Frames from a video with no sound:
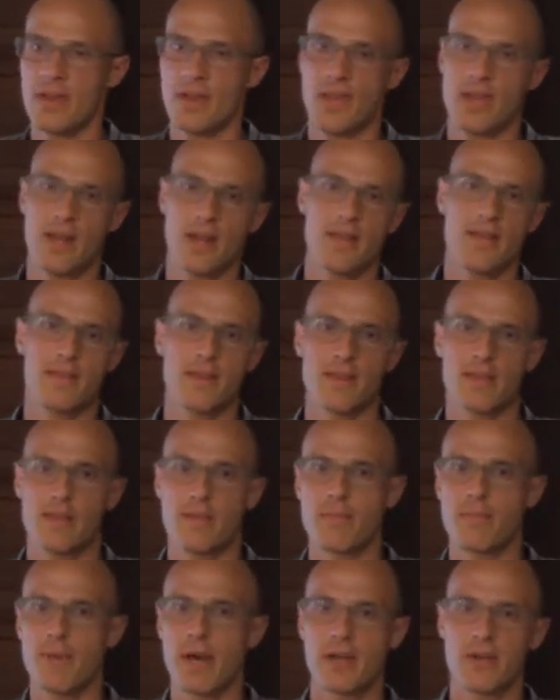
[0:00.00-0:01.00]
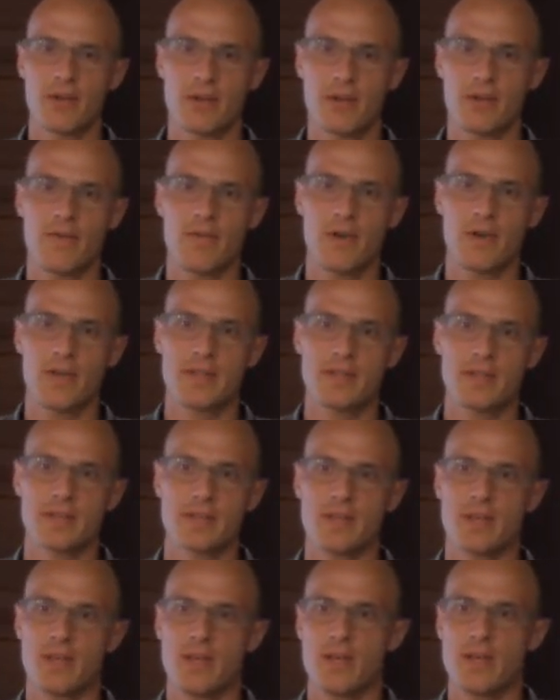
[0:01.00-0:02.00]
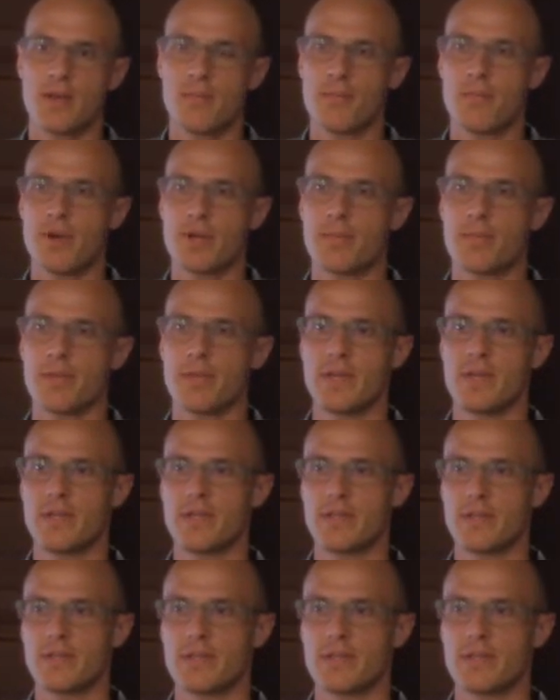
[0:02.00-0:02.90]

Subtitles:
And I think the better advice might be